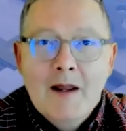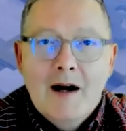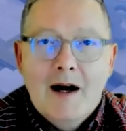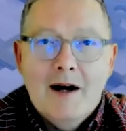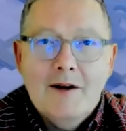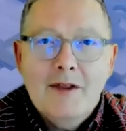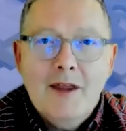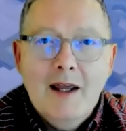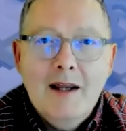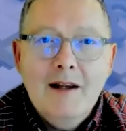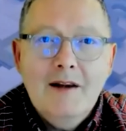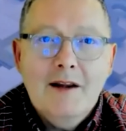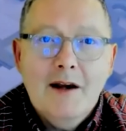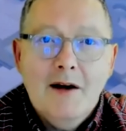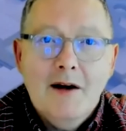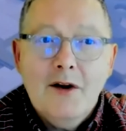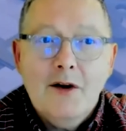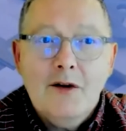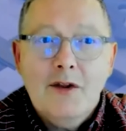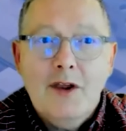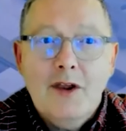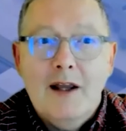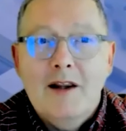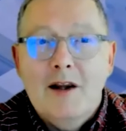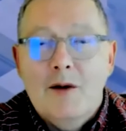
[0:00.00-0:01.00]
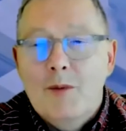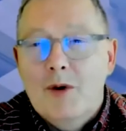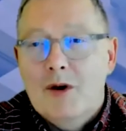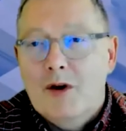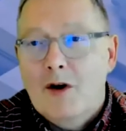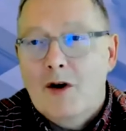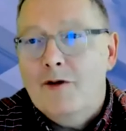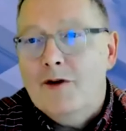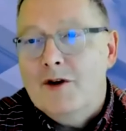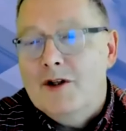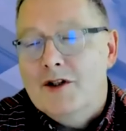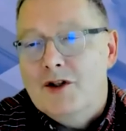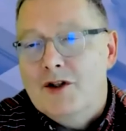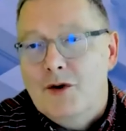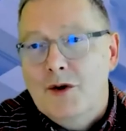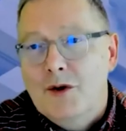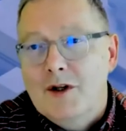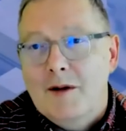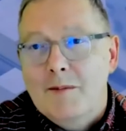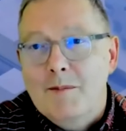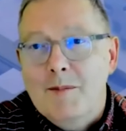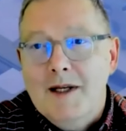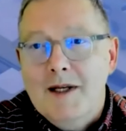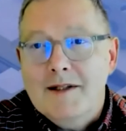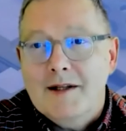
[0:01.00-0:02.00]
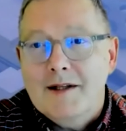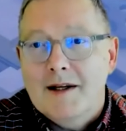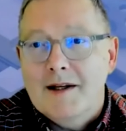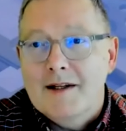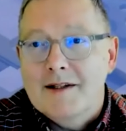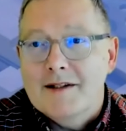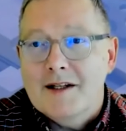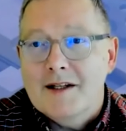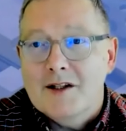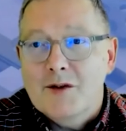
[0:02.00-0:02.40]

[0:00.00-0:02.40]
I think the other thing that we're often doing in meetings